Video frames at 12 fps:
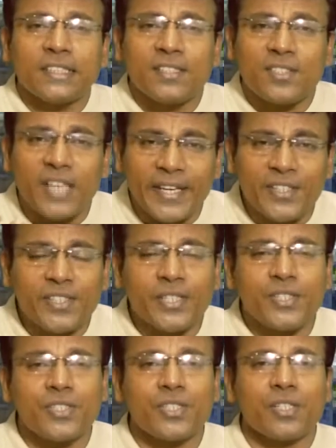
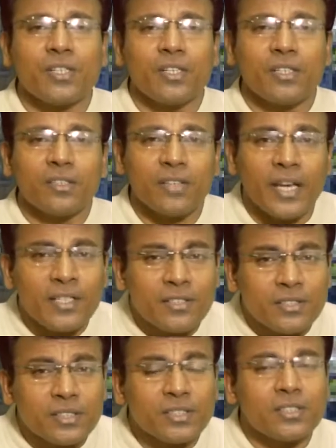scientists,
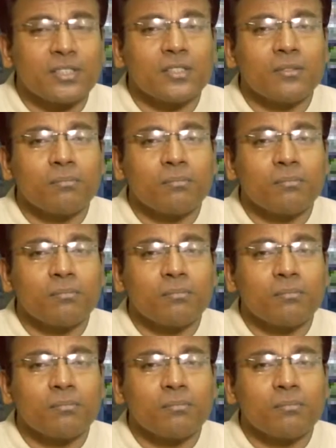writers,